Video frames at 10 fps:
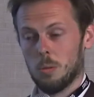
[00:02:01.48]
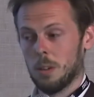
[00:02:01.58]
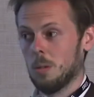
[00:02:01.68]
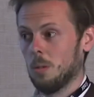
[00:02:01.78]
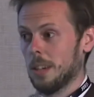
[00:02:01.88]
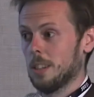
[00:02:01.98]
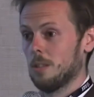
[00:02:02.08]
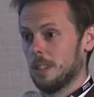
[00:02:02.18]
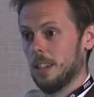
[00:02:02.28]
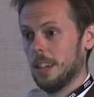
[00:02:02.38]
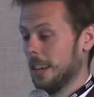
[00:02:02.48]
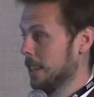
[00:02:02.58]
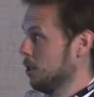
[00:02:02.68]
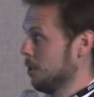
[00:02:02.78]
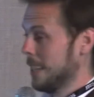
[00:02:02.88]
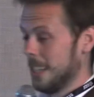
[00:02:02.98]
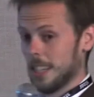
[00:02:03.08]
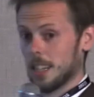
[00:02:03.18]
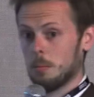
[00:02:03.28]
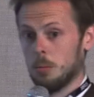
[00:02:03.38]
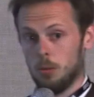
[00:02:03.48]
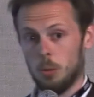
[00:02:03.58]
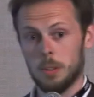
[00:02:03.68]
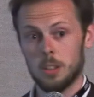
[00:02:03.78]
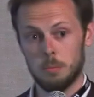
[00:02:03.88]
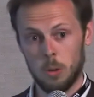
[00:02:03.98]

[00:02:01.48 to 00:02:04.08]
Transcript: what we call a strategic performance